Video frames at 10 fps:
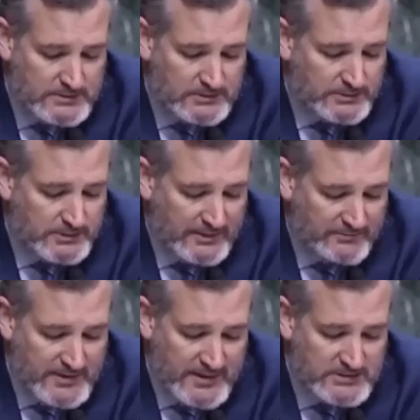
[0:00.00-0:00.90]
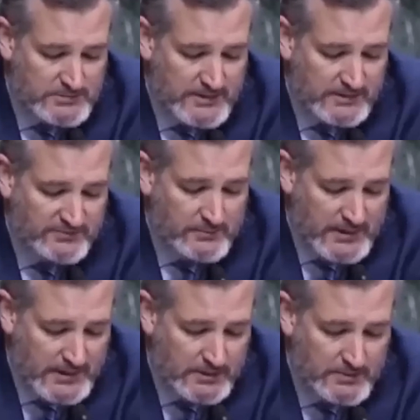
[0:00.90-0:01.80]
to look at every aspect from
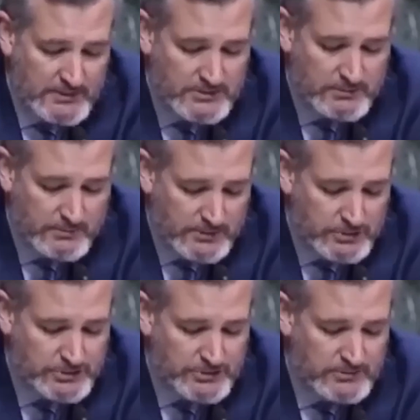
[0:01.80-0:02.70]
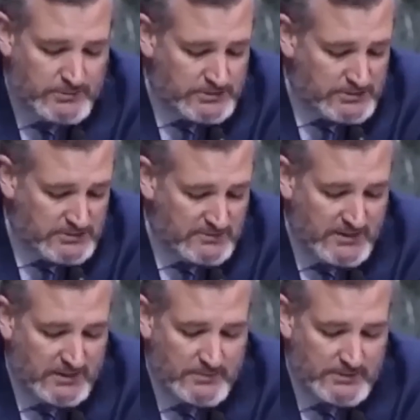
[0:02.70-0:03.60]
hiring to promotion to business
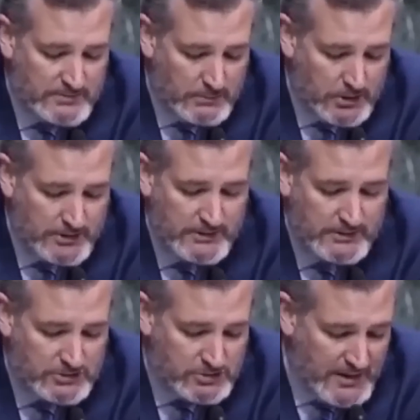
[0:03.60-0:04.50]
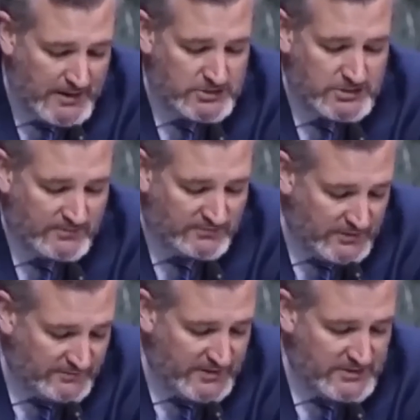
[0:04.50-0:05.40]
development to marketing to strategy to
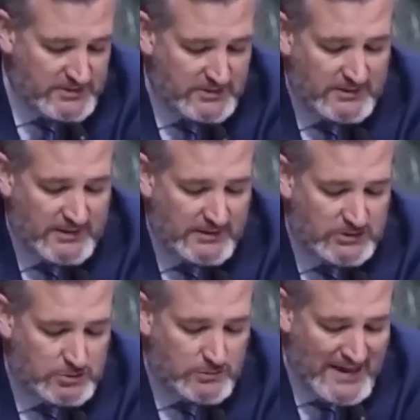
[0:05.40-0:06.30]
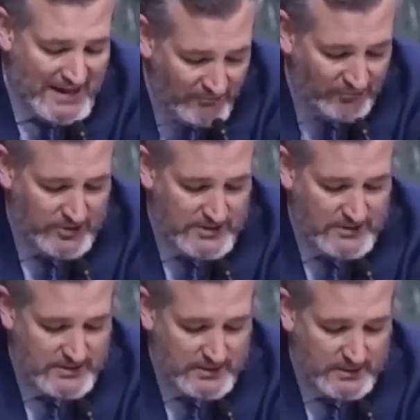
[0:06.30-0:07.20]
front-facing clients to
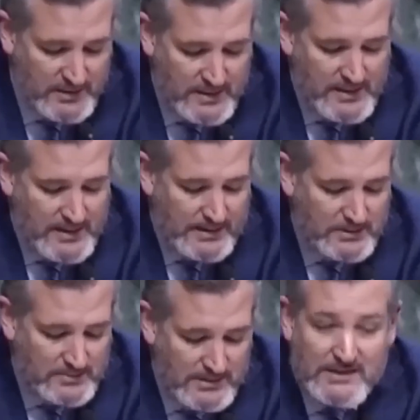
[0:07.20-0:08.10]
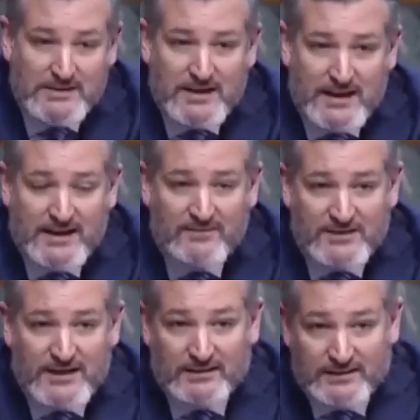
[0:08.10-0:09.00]
everything. And you need to have
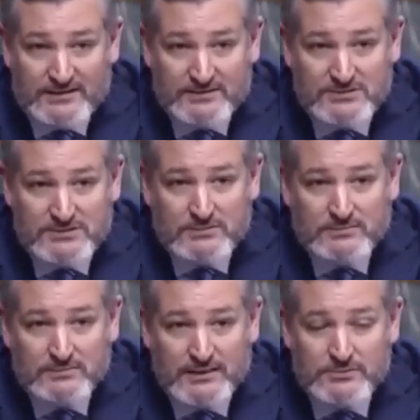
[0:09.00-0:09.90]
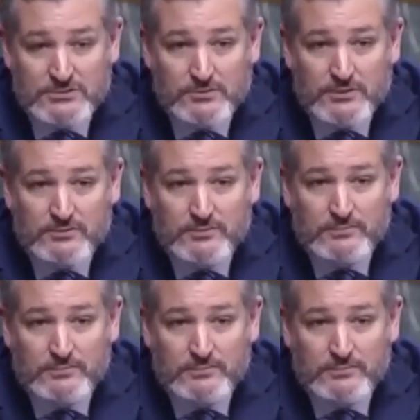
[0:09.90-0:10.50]
that lens. That was the quote.